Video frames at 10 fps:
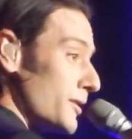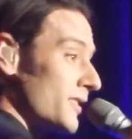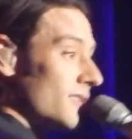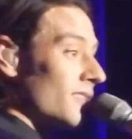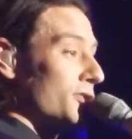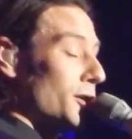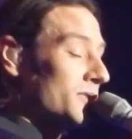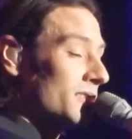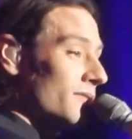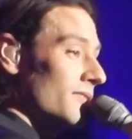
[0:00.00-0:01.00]
first,
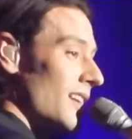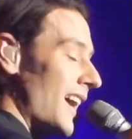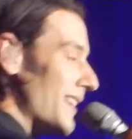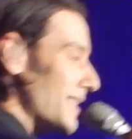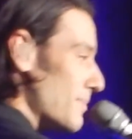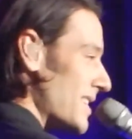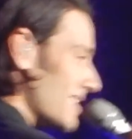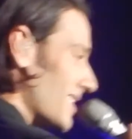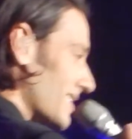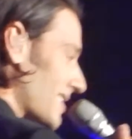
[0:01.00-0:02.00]
Joseph and the
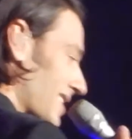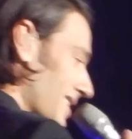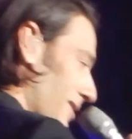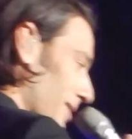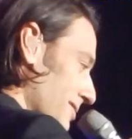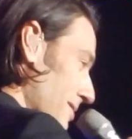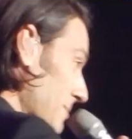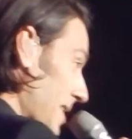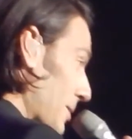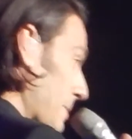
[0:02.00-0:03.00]
Amazing Technicolor
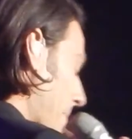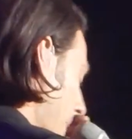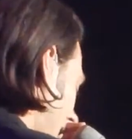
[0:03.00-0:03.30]
Dreamcoat.